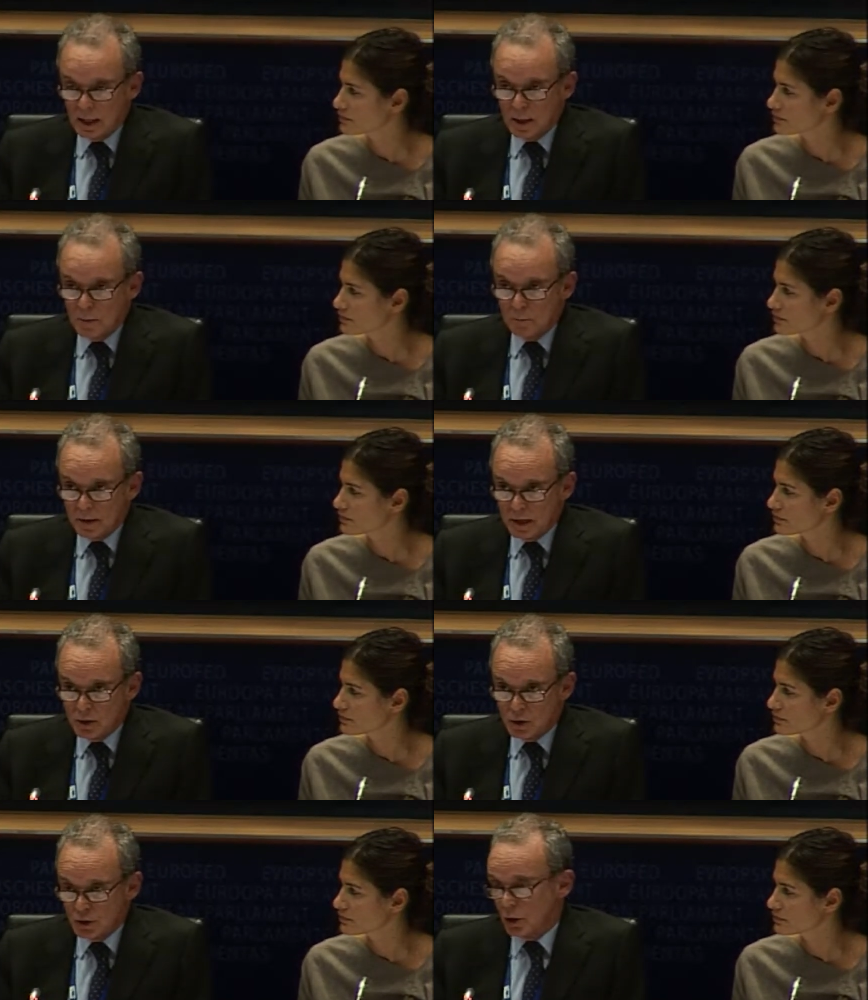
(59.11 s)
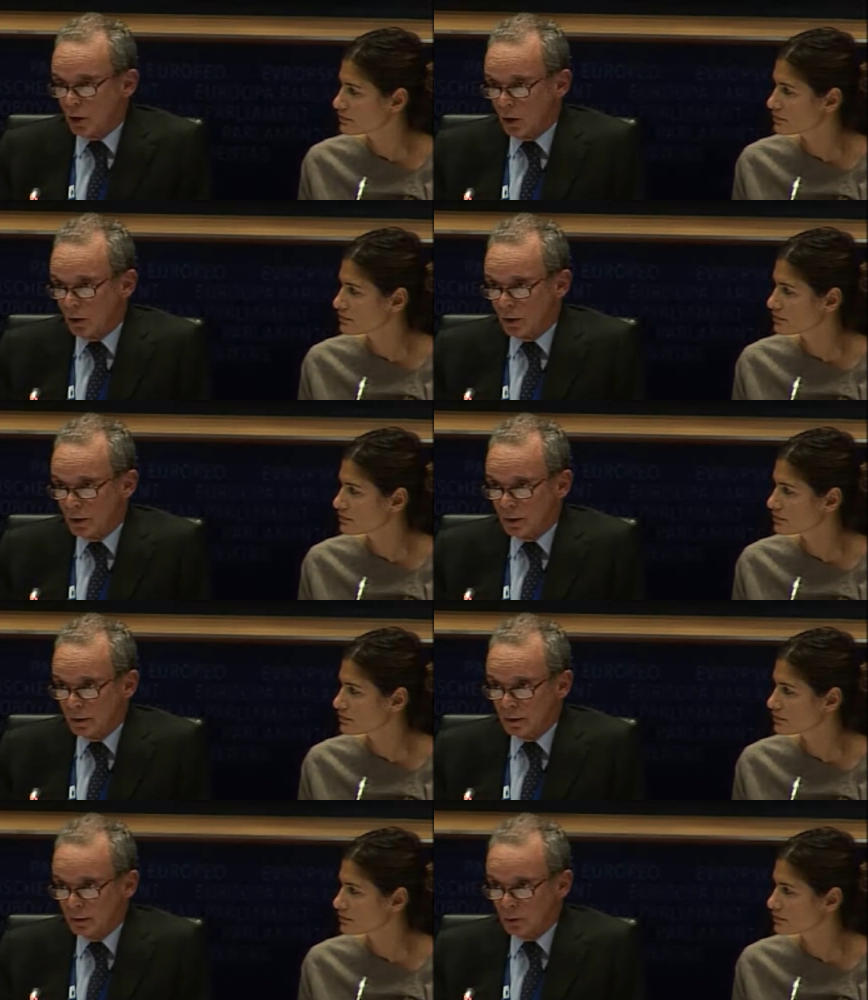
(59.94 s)
Speaker 1: impinge
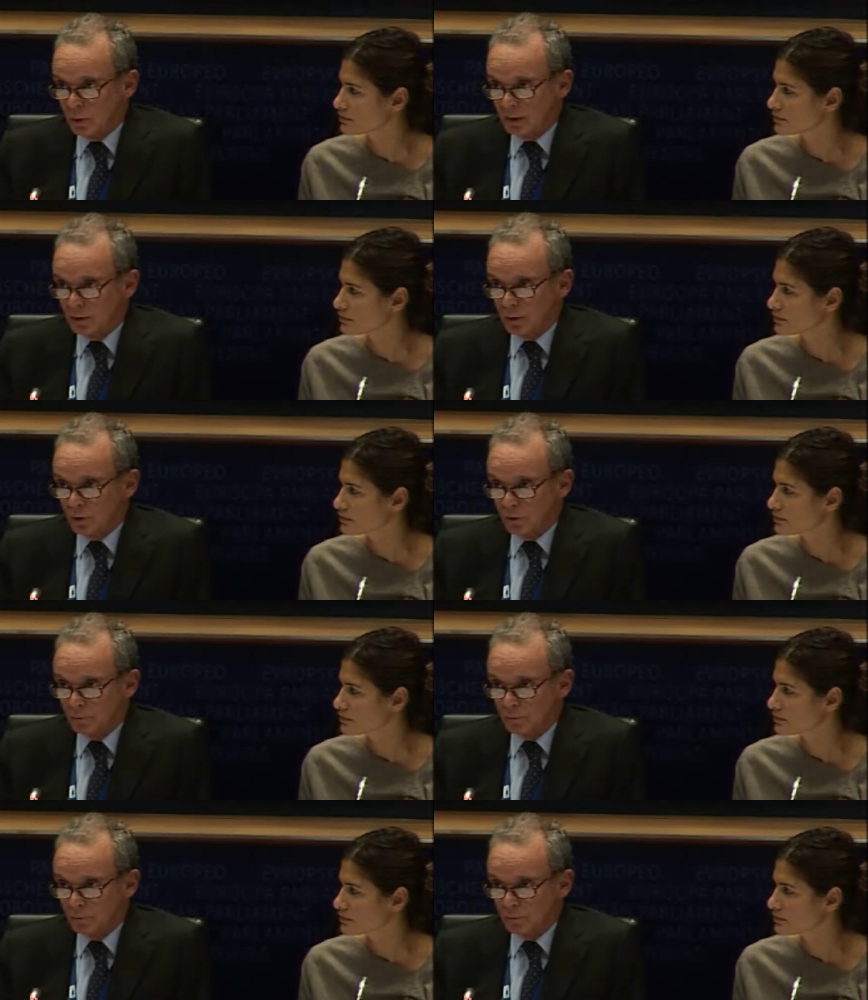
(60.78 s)
on the question of